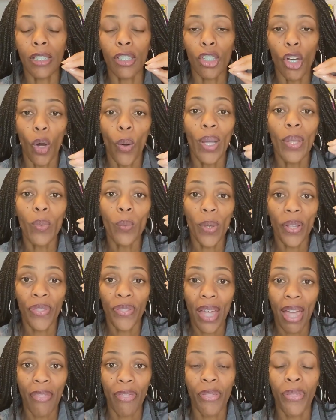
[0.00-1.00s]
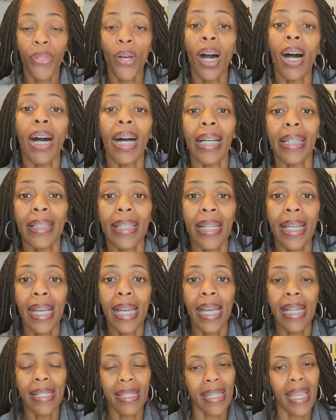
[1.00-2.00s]
going with that thought
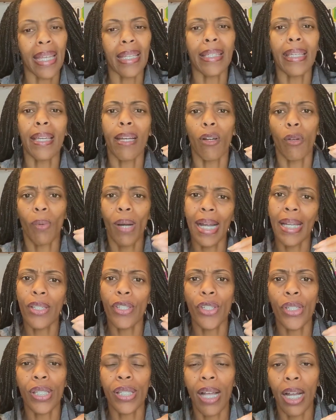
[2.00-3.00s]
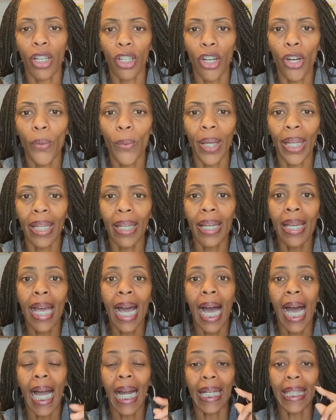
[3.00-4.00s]
and saying, yeah, right, she's not going,
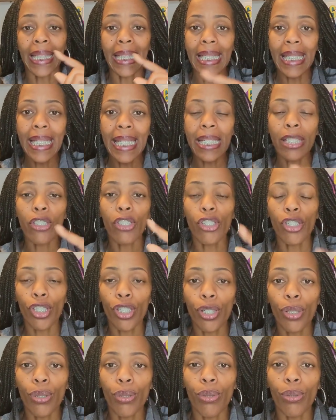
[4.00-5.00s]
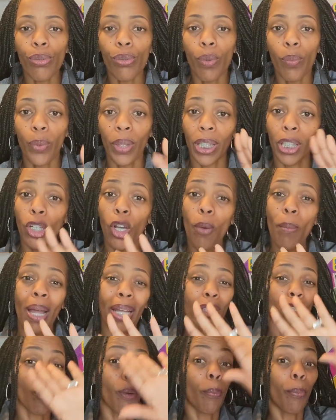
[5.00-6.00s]
I need you, we're going to go
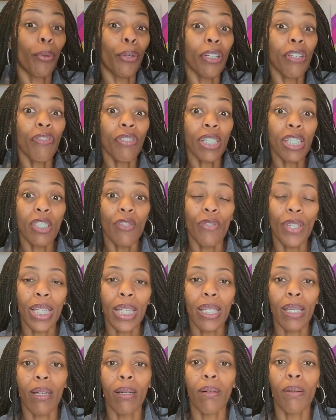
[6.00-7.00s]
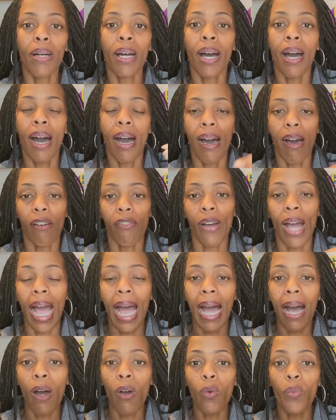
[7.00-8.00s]
back to a previous video of
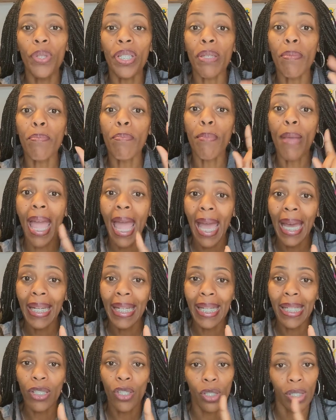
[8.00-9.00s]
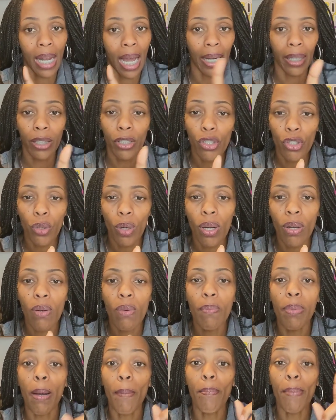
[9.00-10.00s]
how we manage, not
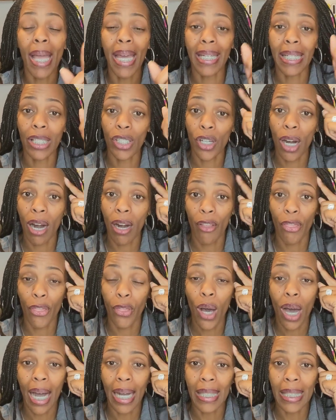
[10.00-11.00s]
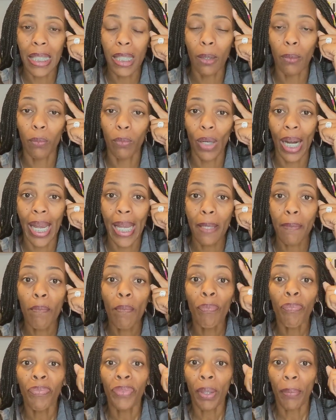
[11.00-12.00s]
control, but manage our thoughts, right?
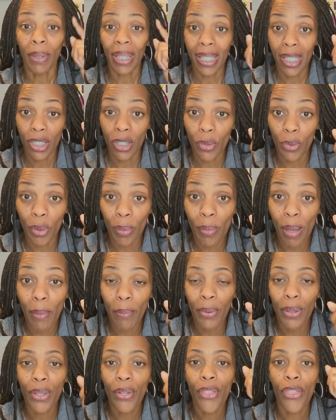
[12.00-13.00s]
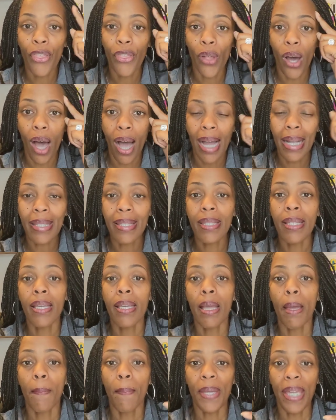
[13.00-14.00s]
Because you remember, thoughts,
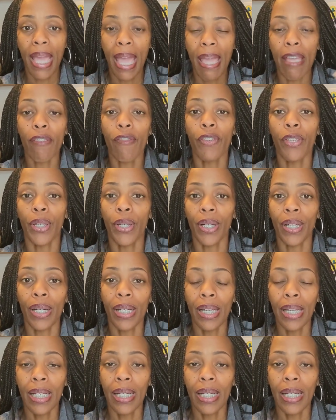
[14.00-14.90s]
behavior,